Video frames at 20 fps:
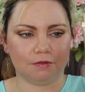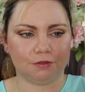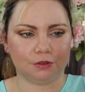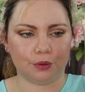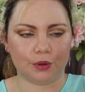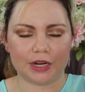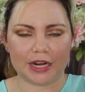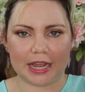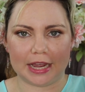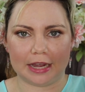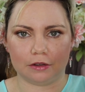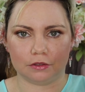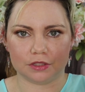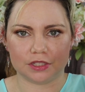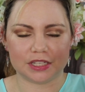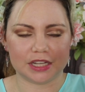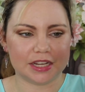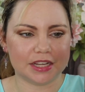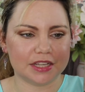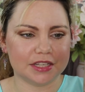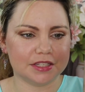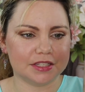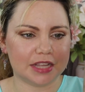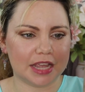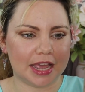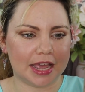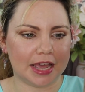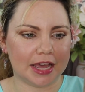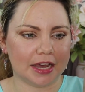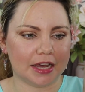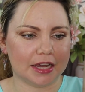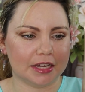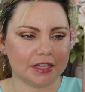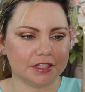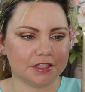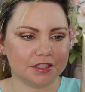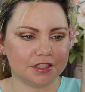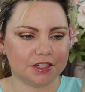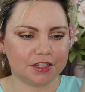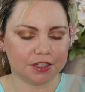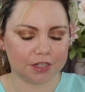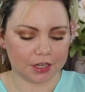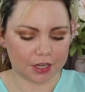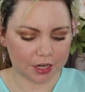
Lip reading: fluid ounces, and